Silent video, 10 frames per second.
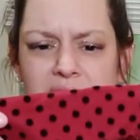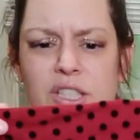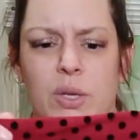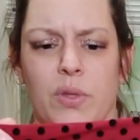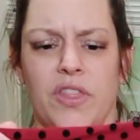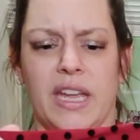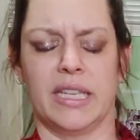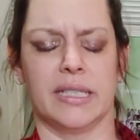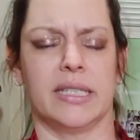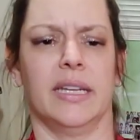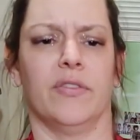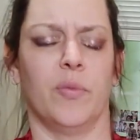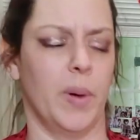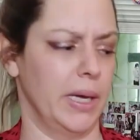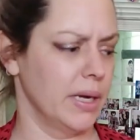It's so thick and
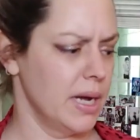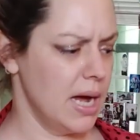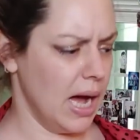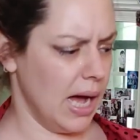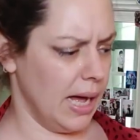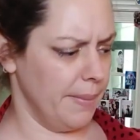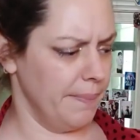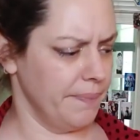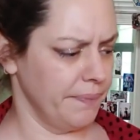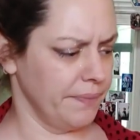stiff, but, and